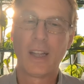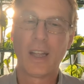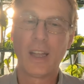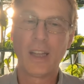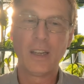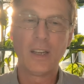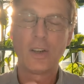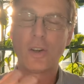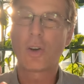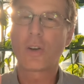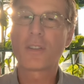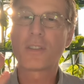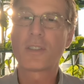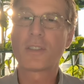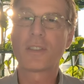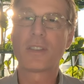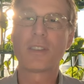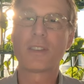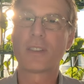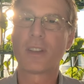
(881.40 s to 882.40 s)
And the
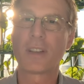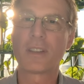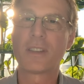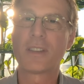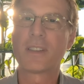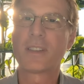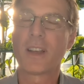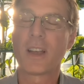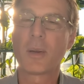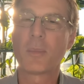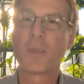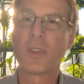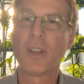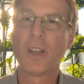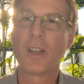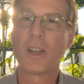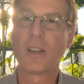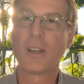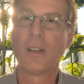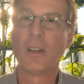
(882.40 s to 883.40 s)
narcissist does the same
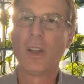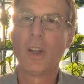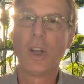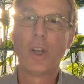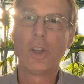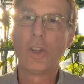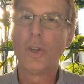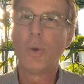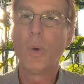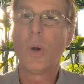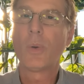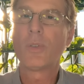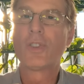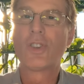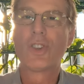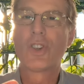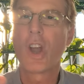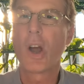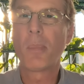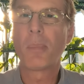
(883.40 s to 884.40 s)
thing. You won't
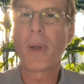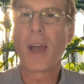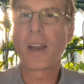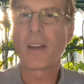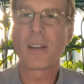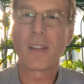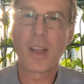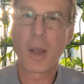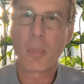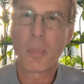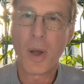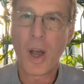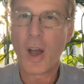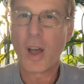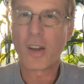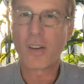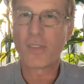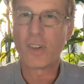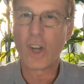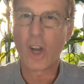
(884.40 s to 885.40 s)
jump out of that
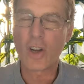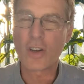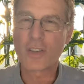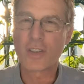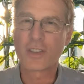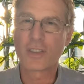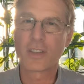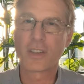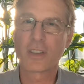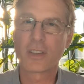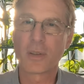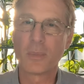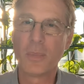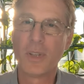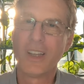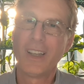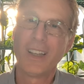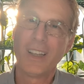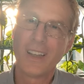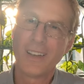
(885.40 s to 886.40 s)
pot of narcissism
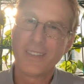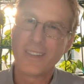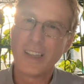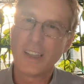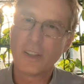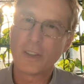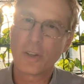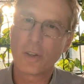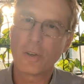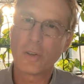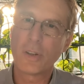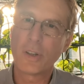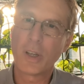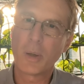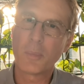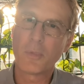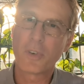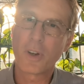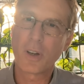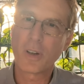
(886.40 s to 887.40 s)
if they turn it
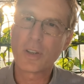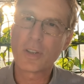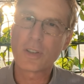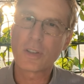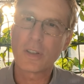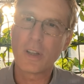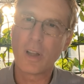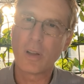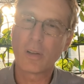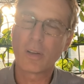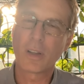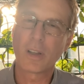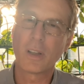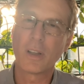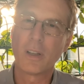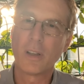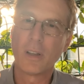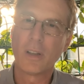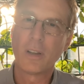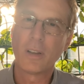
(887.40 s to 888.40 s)
up very
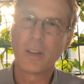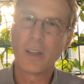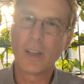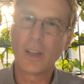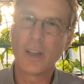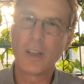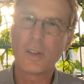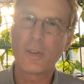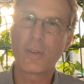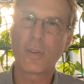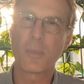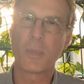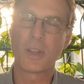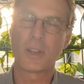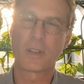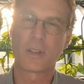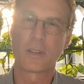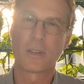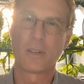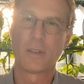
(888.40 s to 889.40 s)
slowly, little
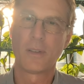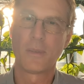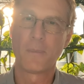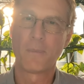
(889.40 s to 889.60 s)
increments.